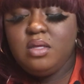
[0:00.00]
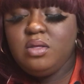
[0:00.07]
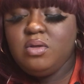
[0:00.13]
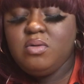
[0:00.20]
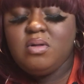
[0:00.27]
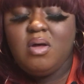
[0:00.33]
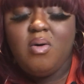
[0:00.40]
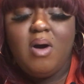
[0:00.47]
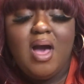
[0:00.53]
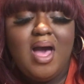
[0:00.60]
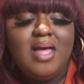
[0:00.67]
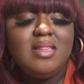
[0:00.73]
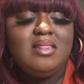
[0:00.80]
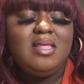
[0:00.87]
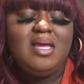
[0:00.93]
You know,
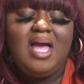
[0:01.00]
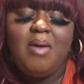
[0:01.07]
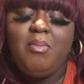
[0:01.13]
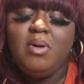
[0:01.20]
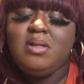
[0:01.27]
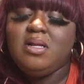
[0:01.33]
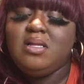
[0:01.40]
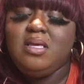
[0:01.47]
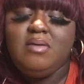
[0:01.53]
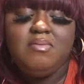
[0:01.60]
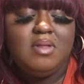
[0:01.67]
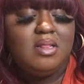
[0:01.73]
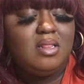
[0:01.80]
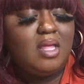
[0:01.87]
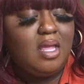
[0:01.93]
I think I'm going to
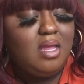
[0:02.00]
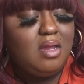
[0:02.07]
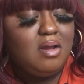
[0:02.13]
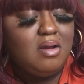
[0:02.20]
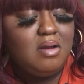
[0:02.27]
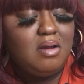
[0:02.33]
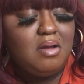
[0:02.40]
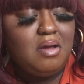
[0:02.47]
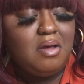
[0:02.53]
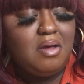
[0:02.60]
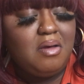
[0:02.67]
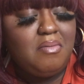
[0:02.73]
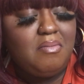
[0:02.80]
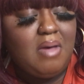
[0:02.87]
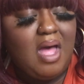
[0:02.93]
leave it there.
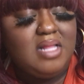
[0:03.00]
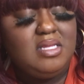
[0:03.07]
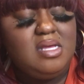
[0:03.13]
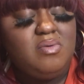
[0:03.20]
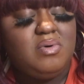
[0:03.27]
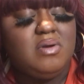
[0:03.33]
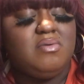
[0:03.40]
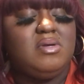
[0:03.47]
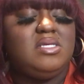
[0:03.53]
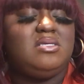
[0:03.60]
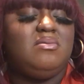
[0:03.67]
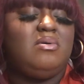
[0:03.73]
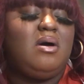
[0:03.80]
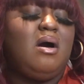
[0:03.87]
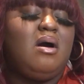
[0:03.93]
Um, I did want to read
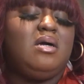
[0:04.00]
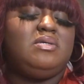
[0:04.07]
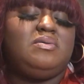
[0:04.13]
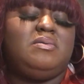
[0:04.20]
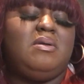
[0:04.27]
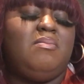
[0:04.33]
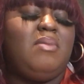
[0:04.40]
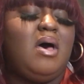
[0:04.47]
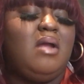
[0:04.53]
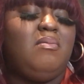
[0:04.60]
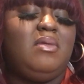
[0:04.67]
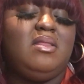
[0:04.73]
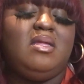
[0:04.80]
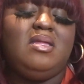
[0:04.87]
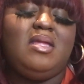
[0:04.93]
some cards from the
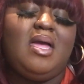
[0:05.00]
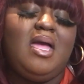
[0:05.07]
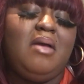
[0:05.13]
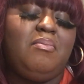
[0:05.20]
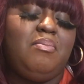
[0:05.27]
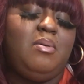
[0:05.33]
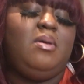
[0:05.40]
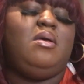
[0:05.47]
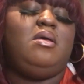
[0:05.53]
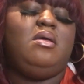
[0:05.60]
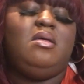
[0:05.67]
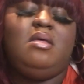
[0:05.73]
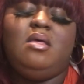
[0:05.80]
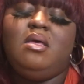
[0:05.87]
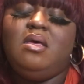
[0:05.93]
bottom of the deck,
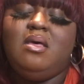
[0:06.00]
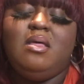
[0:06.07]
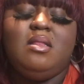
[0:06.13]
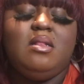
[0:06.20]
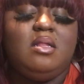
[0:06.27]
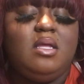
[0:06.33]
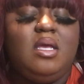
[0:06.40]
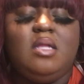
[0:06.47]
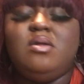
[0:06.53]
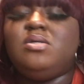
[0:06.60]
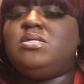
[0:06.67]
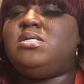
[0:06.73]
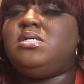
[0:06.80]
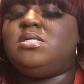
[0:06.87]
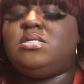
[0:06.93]
but the
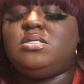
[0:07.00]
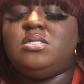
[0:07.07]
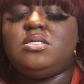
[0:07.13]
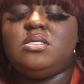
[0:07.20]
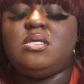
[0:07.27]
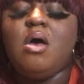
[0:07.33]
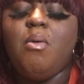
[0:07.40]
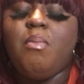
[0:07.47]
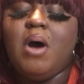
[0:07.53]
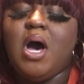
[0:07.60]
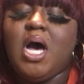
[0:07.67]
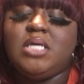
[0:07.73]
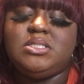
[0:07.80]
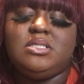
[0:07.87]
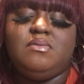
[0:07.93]
energy is just so
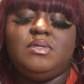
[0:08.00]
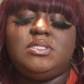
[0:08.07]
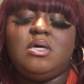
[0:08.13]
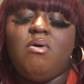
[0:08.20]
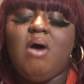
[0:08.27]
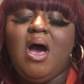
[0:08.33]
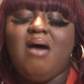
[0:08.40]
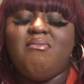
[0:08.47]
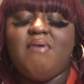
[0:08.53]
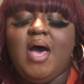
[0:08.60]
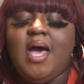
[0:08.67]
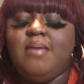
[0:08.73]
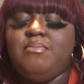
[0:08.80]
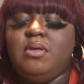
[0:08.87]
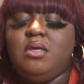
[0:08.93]
positive and so high
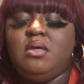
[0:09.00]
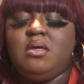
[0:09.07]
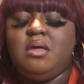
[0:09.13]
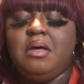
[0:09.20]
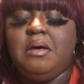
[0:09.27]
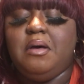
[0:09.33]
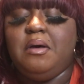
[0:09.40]
vibing.